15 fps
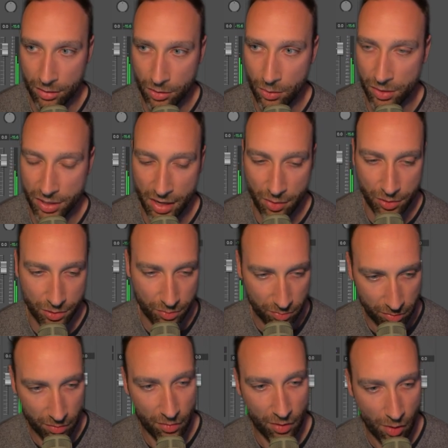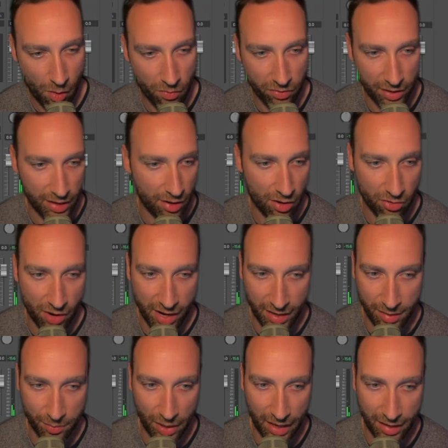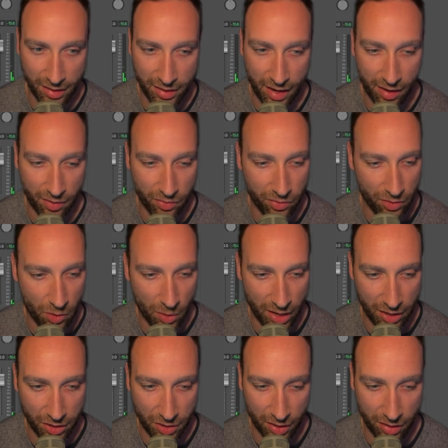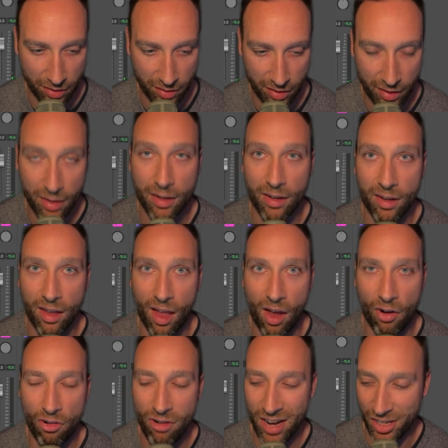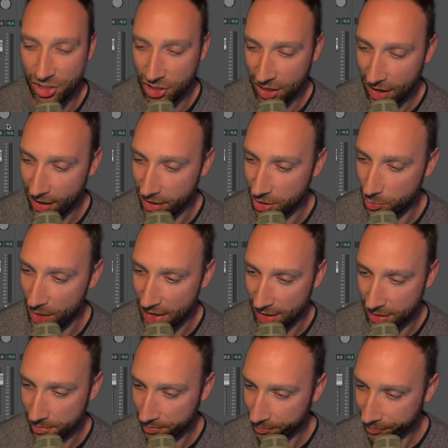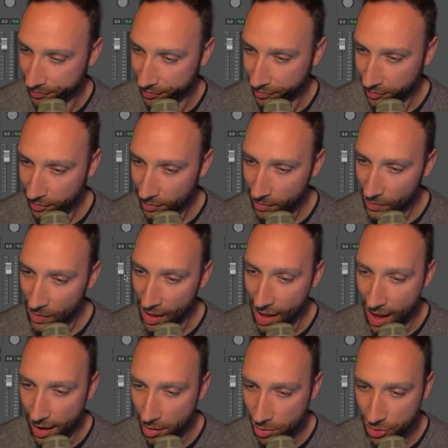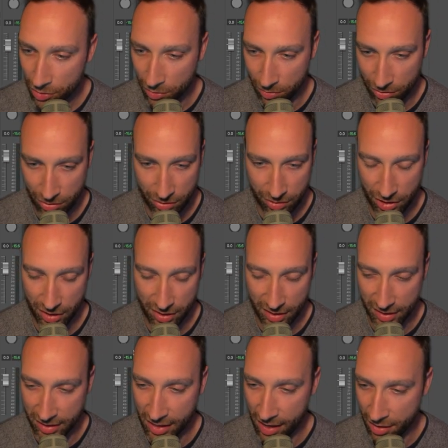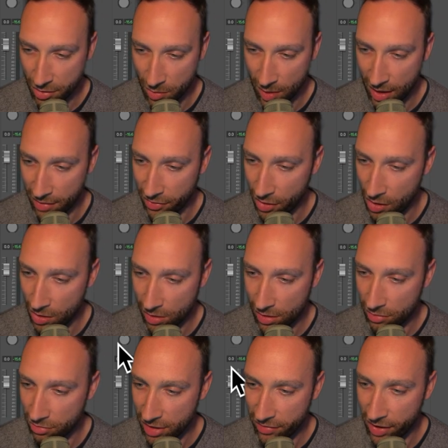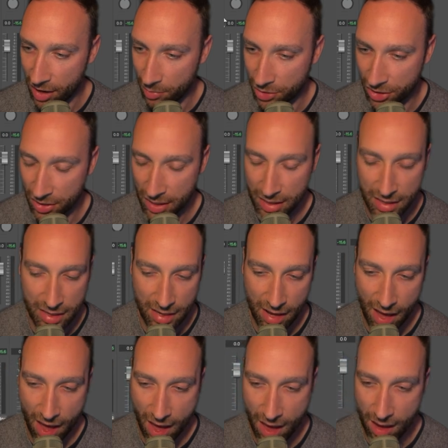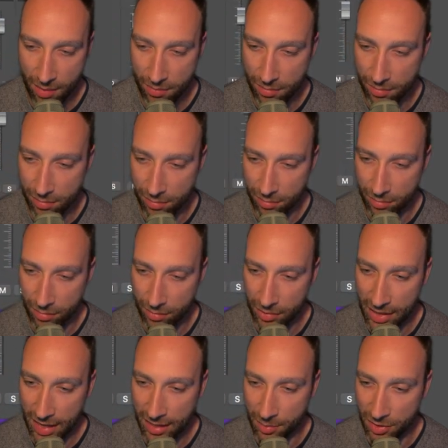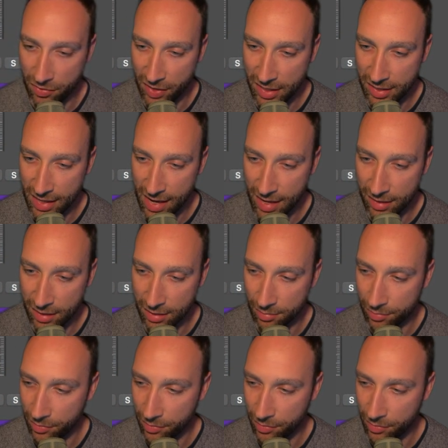So it sounds hopefully already like it's kind of going into a rich kind of space. I also, just as a side note, have all the reverbs set up as VCAs